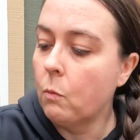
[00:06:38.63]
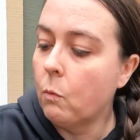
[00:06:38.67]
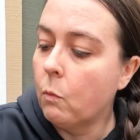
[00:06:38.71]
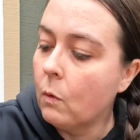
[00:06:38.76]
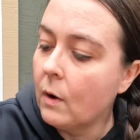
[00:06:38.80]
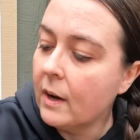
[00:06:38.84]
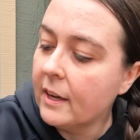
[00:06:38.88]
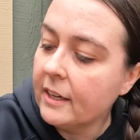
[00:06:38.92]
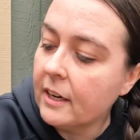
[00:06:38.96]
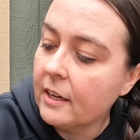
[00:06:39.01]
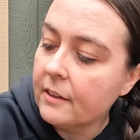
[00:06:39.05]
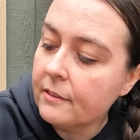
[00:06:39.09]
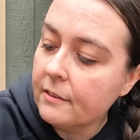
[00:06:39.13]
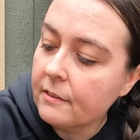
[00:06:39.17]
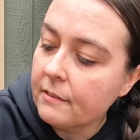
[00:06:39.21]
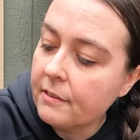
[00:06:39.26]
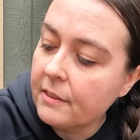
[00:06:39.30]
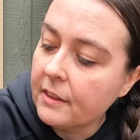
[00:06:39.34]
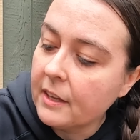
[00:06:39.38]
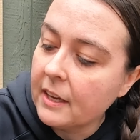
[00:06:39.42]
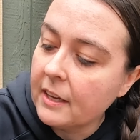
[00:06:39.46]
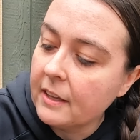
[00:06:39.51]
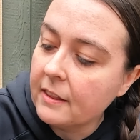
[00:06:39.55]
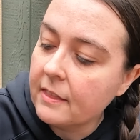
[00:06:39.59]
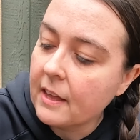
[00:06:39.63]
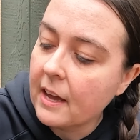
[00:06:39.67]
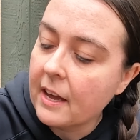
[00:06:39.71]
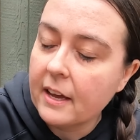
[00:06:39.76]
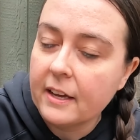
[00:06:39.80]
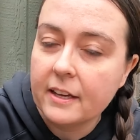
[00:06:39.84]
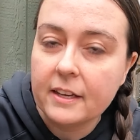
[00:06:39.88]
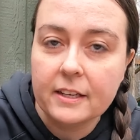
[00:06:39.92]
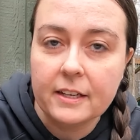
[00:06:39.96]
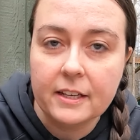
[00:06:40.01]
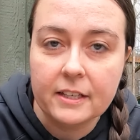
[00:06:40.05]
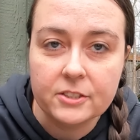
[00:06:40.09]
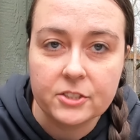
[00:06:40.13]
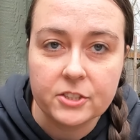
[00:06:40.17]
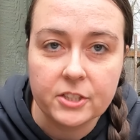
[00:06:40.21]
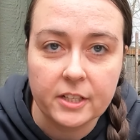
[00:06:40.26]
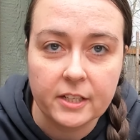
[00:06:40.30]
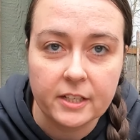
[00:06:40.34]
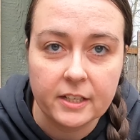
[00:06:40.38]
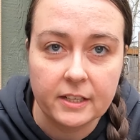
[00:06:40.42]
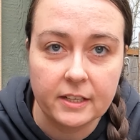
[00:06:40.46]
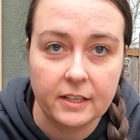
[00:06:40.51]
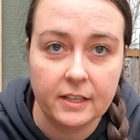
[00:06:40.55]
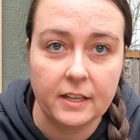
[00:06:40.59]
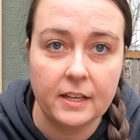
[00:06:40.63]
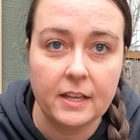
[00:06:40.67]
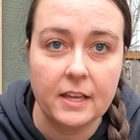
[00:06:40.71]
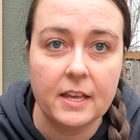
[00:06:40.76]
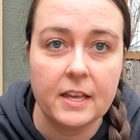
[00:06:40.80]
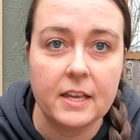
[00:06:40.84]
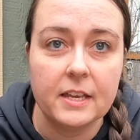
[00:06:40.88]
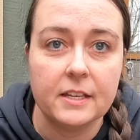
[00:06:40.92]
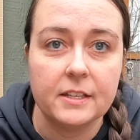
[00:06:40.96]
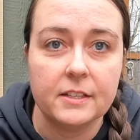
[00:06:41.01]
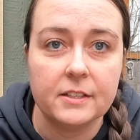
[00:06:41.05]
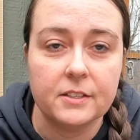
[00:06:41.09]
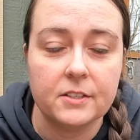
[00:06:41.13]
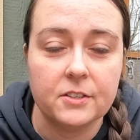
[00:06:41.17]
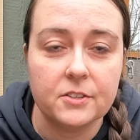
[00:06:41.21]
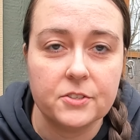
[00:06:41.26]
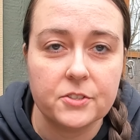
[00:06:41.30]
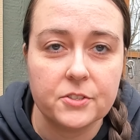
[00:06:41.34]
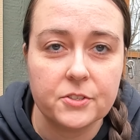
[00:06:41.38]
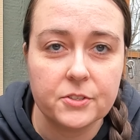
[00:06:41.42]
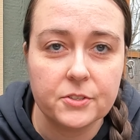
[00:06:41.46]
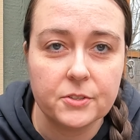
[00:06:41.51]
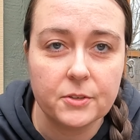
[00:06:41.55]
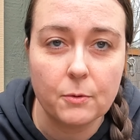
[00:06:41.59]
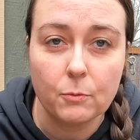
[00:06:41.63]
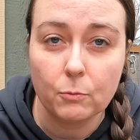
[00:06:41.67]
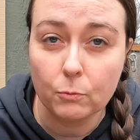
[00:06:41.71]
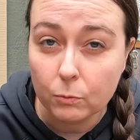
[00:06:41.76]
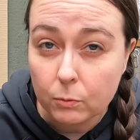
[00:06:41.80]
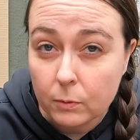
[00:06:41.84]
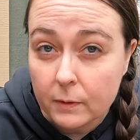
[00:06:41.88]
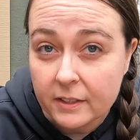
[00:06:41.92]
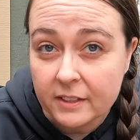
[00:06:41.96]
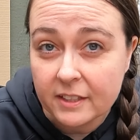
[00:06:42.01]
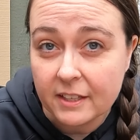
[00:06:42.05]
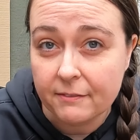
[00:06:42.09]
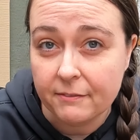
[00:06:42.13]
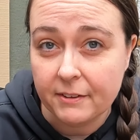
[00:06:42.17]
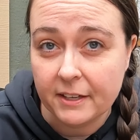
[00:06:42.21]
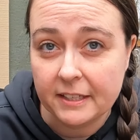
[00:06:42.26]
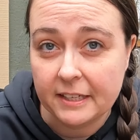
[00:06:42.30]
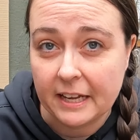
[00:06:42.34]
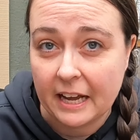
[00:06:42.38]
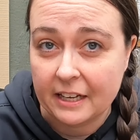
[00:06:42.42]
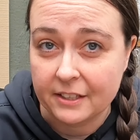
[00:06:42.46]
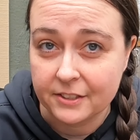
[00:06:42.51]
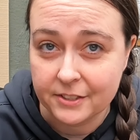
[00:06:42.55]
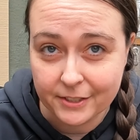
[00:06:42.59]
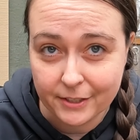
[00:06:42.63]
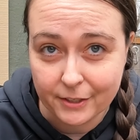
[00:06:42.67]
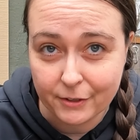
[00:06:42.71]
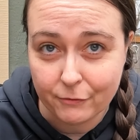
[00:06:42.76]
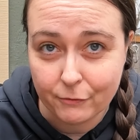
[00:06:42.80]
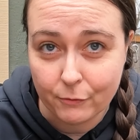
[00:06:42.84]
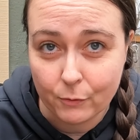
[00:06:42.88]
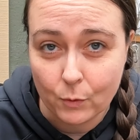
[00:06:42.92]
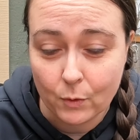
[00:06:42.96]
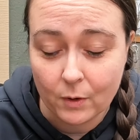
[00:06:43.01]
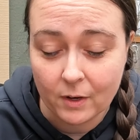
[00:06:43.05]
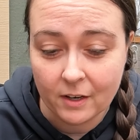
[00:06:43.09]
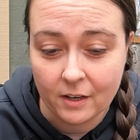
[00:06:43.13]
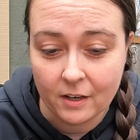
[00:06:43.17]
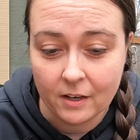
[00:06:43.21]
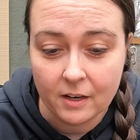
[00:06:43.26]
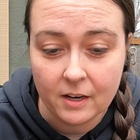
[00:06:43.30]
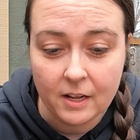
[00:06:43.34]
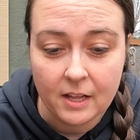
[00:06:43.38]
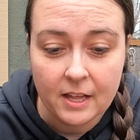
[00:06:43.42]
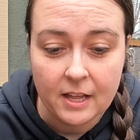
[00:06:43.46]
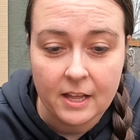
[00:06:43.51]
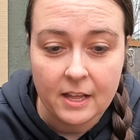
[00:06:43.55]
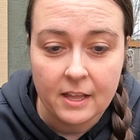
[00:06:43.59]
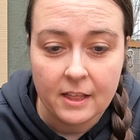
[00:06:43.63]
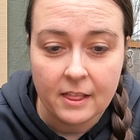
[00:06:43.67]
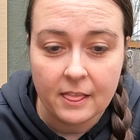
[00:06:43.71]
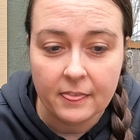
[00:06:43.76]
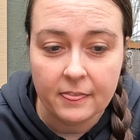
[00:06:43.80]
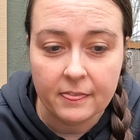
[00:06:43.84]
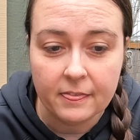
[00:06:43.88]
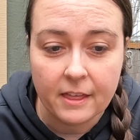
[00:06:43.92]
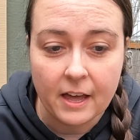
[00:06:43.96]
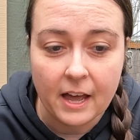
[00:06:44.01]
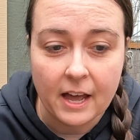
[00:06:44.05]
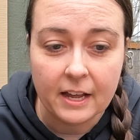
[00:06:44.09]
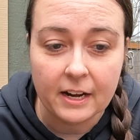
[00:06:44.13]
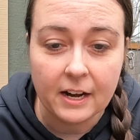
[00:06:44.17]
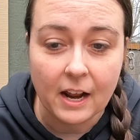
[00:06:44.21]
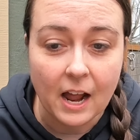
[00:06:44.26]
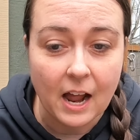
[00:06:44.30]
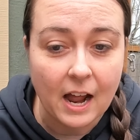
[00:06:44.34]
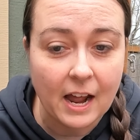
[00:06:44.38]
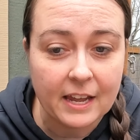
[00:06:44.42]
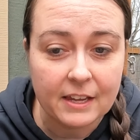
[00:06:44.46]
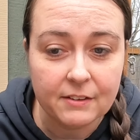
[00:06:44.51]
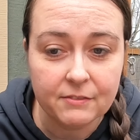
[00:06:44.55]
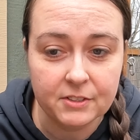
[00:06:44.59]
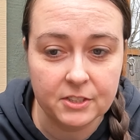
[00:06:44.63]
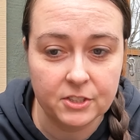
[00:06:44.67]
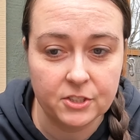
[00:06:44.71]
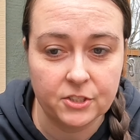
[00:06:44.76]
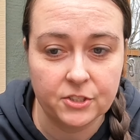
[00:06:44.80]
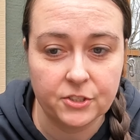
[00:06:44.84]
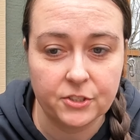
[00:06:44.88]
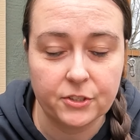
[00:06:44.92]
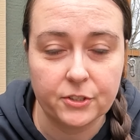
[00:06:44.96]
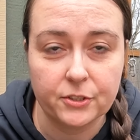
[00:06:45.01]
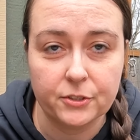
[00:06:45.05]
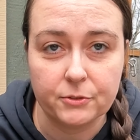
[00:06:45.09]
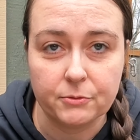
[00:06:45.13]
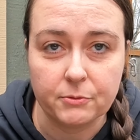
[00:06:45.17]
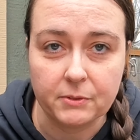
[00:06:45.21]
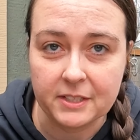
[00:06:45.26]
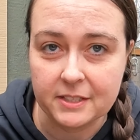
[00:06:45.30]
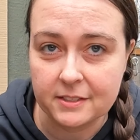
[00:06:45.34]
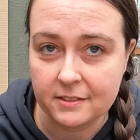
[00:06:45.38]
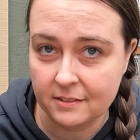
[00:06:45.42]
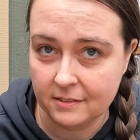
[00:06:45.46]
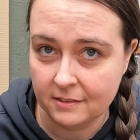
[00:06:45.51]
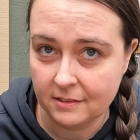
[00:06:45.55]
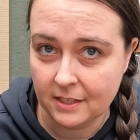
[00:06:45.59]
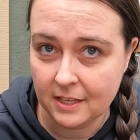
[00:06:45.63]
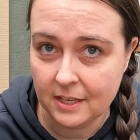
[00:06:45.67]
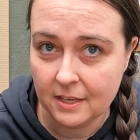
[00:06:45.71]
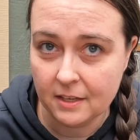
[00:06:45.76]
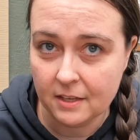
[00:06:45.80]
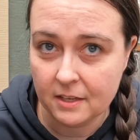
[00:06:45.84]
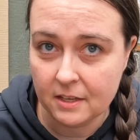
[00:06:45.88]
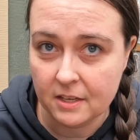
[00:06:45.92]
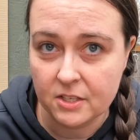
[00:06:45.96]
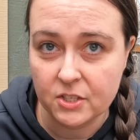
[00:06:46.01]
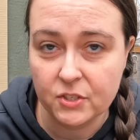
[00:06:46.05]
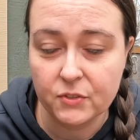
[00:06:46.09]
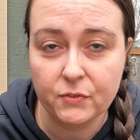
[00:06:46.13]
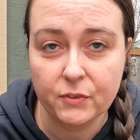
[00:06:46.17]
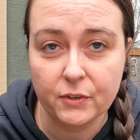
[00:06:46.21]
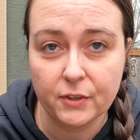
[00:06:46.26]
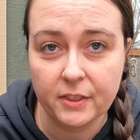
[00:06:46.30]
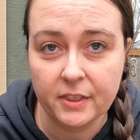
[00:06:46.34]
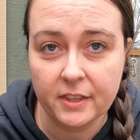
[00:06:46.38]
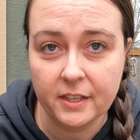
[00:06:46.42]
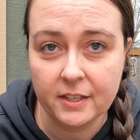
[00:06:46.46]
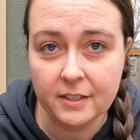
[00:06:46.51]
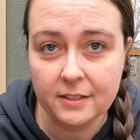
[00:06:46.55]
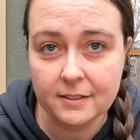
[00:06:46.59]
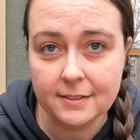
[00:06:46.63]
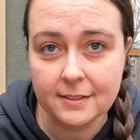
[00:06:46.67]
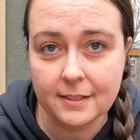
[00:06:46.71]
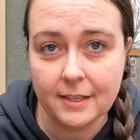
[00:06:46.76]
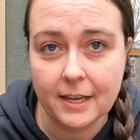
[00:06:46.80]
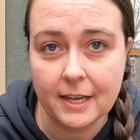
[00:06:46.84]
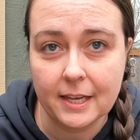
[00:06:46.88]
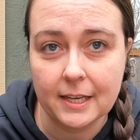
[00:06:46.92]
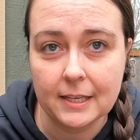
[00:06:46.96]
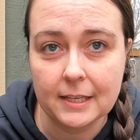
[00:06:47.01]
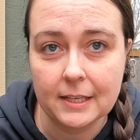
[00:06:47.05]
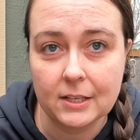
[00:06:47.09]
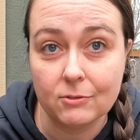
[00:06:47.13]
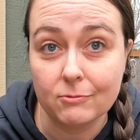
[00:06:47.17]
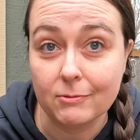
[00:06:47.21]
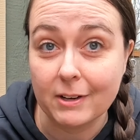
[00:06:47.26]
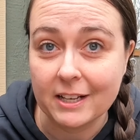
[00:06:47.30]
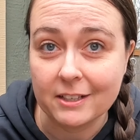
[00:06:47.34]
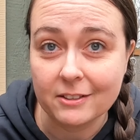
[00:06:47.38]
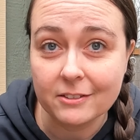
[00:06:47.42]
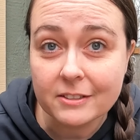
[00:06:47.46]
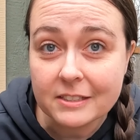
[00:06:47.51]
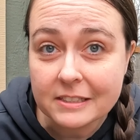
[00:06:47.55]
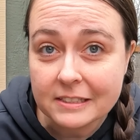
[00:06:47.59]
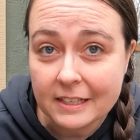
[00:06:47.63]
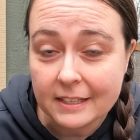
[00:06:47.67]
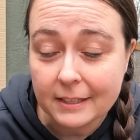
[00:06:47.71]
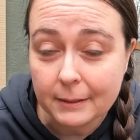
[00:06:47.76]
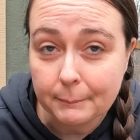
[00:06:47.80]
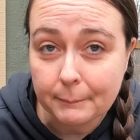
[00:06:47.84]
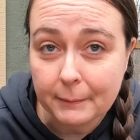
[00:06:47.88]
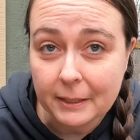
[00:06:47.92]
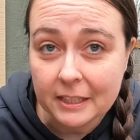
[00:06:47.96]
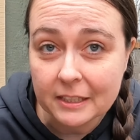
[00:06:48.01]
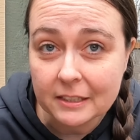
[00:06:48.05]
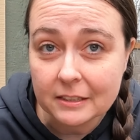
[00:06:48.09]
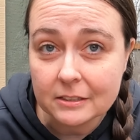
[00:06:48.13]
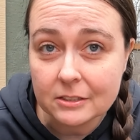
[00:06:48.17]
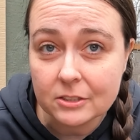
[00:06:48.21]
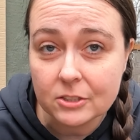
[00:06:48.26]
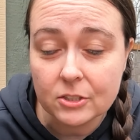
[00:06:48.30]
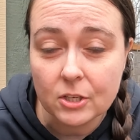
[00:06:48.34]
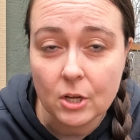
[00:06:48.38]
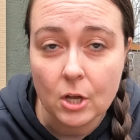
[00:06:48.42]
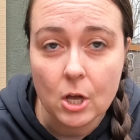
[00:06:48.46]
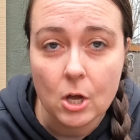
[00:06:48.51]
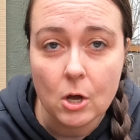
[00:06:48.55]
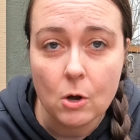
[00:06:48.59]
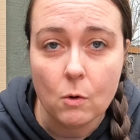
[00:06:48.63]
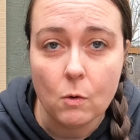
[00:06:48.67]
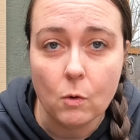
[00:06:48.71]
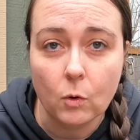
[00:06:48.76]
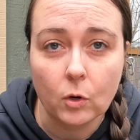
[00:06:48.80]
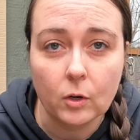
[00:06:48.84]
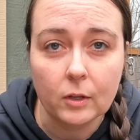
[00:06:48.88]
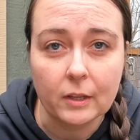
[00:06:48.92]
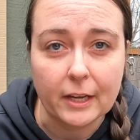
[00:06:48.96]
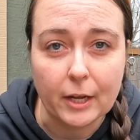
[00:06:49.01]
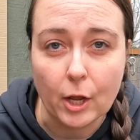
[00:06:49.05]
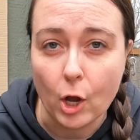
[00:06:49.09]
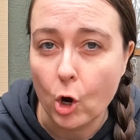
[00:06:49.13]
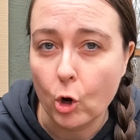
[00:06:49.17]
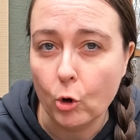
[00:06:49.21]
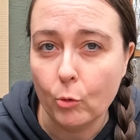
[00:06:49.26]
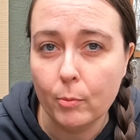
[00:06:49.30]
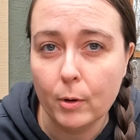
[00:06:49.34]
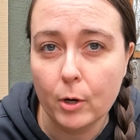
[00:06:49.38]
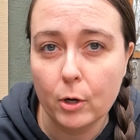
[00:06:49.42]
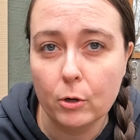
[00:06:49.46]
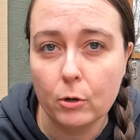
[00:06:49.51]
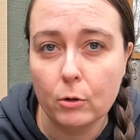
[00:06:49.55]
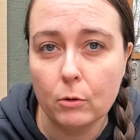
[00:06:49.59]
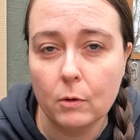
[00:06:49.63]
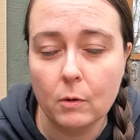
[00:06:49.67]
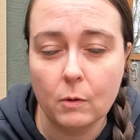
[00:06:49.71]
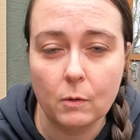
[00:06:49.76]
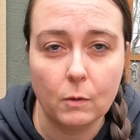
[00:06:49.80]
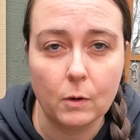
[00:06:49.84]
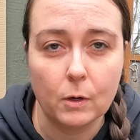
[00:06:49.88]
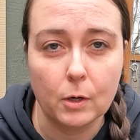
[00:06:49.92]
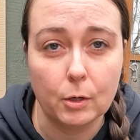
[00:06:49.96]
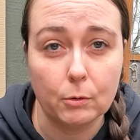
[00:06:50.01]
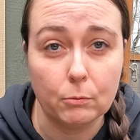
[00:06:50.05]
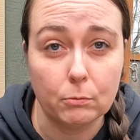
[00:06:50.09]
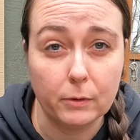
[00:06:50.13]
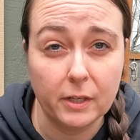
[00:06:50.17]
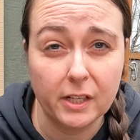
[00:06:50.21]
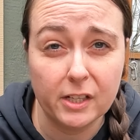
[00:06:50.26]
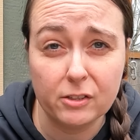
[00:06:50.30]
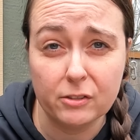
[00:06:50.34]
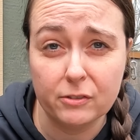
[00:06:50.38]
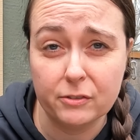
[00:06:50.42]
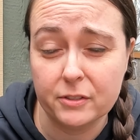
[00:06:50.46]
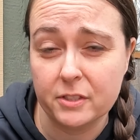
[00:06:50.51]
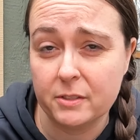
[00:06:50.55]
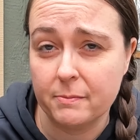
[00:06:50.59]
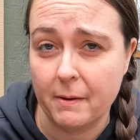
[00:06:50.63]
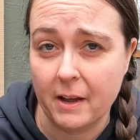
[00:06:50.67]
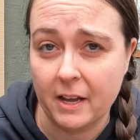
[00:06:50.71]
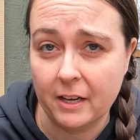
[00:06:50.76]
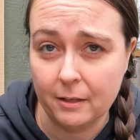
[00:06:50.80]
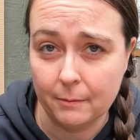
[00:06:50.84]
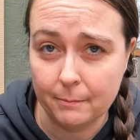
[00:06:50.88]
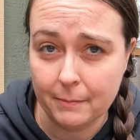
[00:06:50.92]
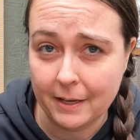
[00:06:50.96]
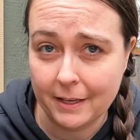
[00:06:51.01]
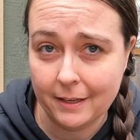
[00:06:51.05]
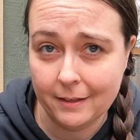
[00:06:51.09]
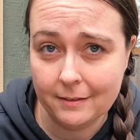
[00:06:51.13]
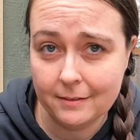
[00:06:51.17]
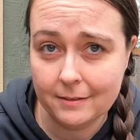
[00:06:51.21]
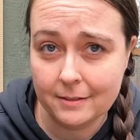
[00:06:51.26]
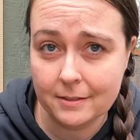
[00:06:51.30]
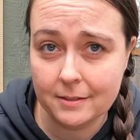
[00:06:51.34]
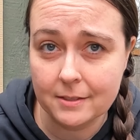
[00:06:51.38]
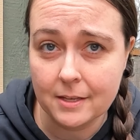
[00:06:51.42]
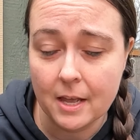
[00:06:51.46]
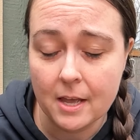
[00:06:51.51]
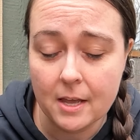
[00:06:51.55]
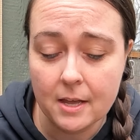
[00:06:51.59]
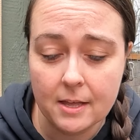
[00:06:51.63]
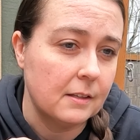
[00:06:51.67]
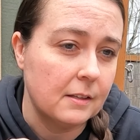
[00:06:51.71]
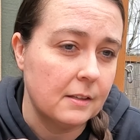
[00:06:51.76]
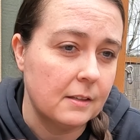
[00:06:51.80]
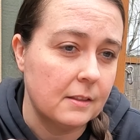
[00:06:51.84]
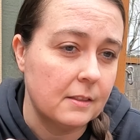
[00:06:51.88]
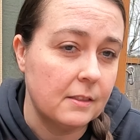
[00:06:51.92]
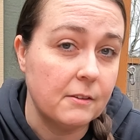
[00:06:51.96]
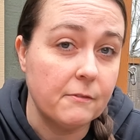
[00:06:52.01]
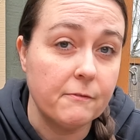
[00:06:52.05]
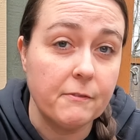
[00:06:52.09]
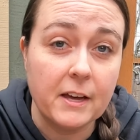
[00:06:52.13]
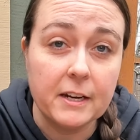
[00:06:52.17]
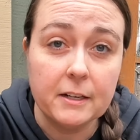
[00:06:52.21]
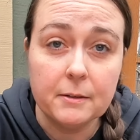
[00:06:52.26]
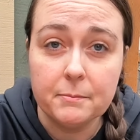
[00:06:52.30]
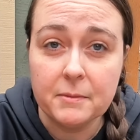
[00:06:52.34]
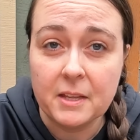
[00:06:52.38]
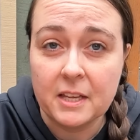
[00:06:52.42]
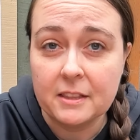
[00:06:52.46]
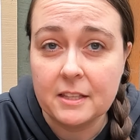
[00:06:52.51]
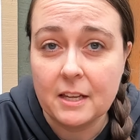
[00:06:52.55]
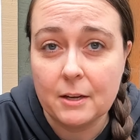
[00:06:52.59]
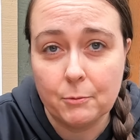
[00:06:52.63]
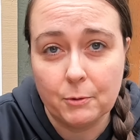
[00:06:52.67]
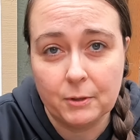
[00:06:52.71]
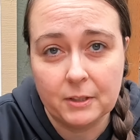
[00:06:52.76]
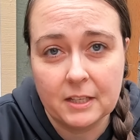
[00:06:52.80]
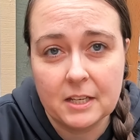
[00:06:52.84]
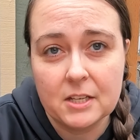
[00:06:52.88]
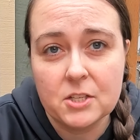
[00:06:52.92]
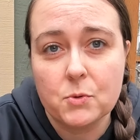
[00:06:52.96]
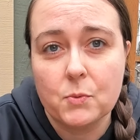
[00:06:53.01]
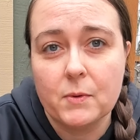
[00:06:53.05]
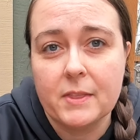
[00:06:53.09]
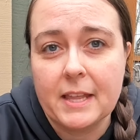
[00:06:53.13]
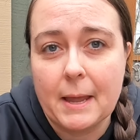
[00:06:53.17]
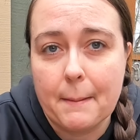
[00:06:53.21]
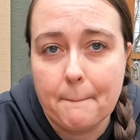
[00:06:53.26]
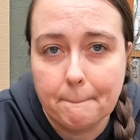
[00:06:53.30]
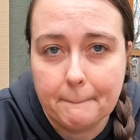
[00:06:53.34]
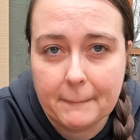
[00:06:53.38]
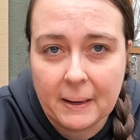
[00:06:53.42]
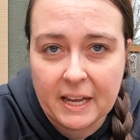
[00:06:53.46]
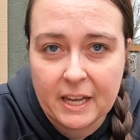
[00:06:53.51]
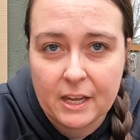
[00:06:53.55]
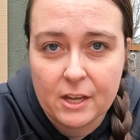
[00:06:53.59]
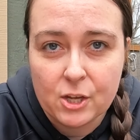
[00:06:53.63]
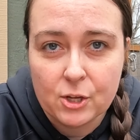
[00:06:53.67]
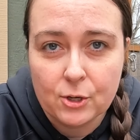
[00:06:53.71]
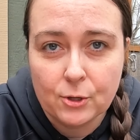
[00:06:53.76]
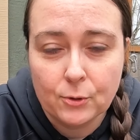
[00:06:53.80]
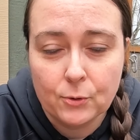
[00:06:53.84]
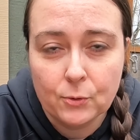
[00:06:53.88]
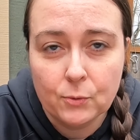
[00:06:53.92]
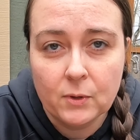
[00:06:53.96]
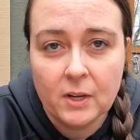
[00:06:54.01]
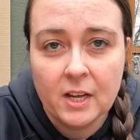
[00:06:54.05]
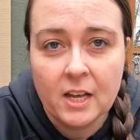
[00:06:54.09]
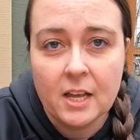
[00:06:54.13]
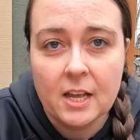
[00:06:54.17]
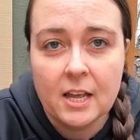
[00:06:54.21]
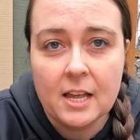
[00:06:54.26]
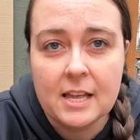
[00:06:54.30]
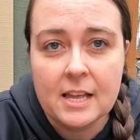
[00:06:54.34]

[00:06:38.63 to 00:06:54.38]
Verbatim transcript: One other thing that echinacea is really fantastic for that I even just learned recently is for things like rattlesnake bites or like hobo or recluse spider bites. The venom that they release when they bite you